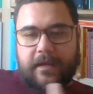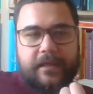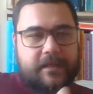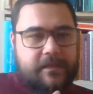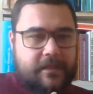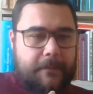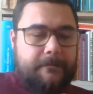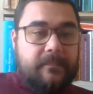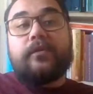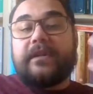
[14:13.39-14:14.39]
in
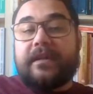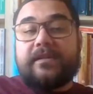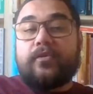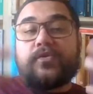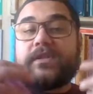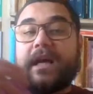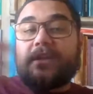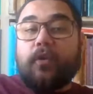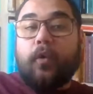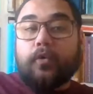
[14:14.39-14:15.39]
Islam, there is no
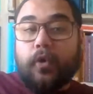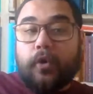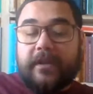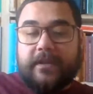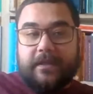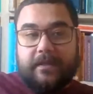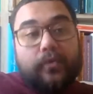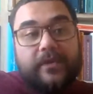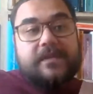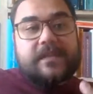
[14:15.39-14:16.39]
such authority
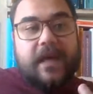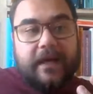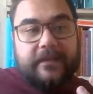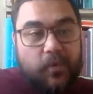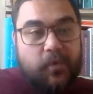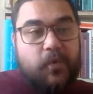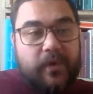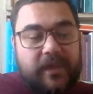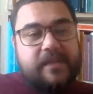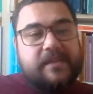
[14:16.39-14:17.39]
to decide
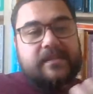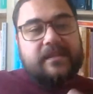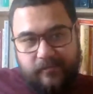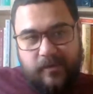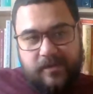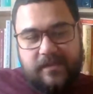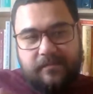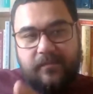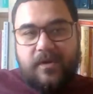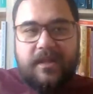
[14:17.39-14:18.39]
who is
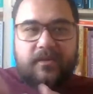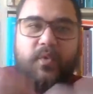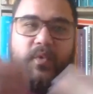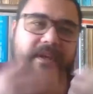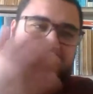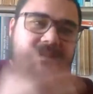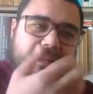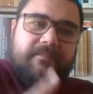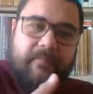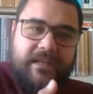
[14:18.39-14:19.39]
Muslim and who is
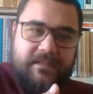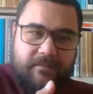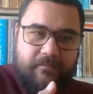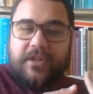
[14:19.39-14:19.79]
not Muslim.